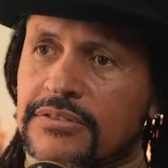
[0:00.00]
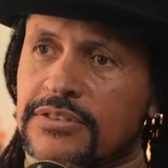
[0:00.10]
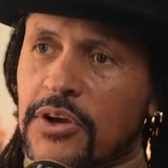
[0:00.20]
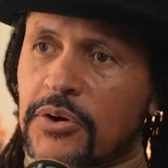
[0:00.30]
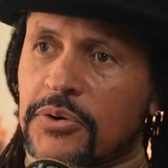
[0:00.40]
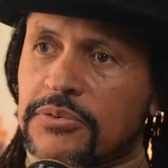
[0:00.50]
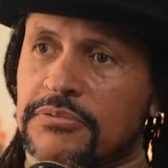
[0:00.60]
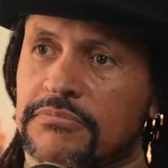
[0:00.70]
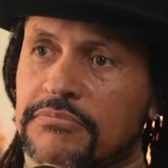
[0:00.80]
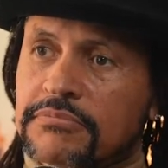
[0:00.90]
So
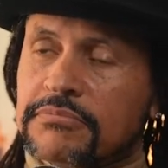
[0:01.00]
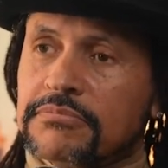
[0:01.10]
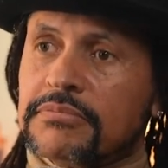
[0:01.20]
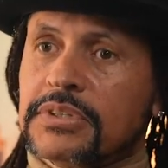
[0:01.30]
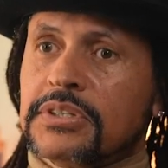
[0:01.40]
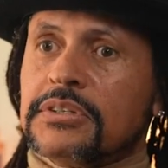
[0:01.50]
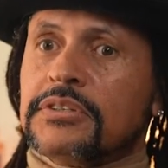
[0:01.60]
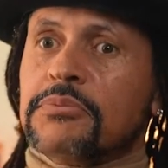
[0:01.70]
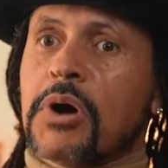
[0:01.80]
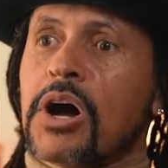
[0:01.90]

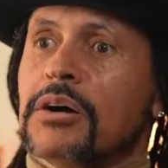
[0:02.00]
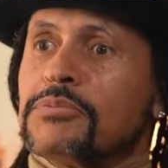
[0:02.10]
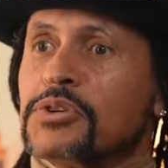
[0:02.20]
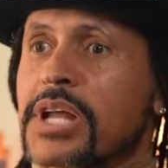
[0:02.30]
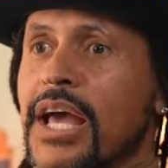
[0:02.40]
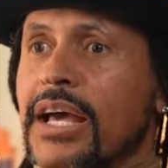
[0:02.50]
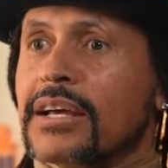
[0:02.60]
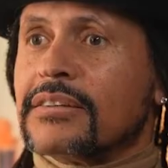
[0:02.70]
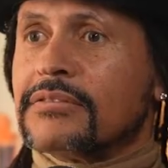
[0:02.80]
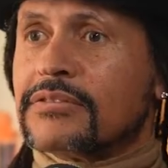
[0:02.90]
your mom, your
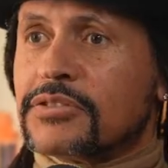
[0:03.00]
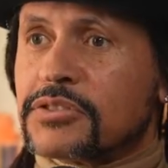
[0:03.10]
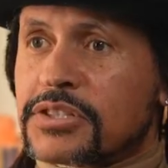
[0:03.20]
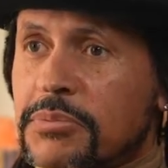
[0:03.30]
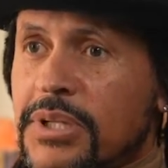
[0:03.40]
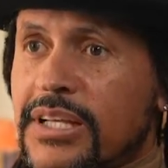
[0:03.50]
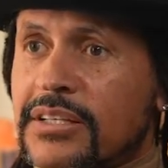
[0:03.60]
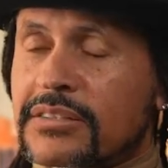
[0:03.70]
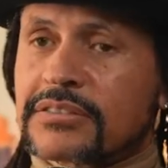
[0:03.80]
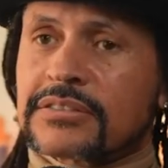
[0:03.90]
dad, your
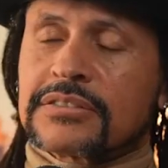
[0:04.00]
siblings,